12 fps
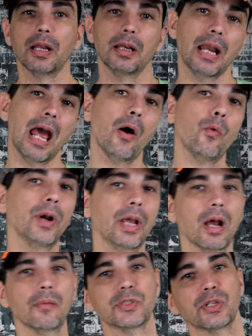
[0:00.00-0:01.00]
Now when it
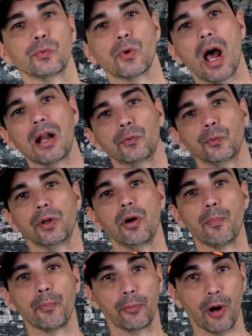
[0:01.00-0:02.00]
comes to rod and
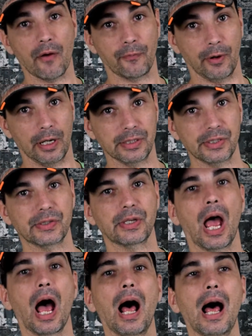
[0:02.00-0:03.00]
reel preference,
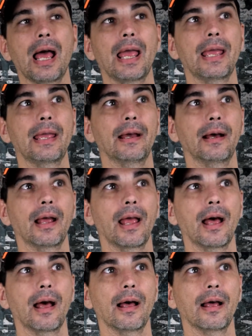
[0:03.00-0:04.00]
I
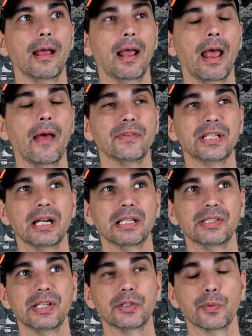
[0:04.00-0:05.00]
have a
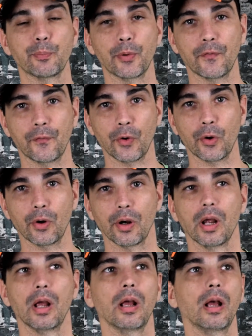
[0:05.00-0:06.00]
tendency to prefer
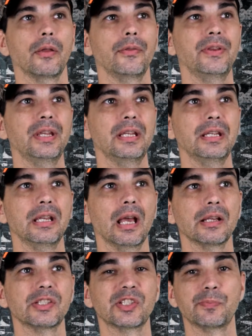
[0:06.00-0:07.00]
the
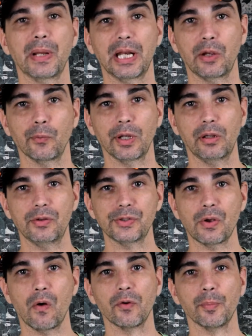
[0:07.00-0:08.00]
spinning
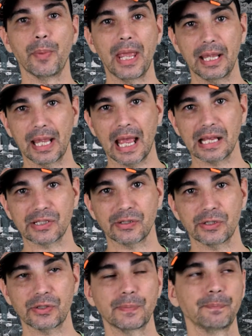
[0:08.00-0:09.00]
reels over bait
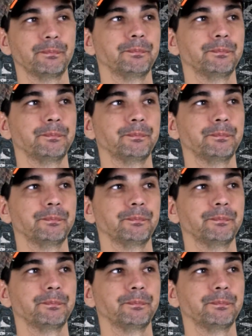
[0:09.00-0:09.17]
casters.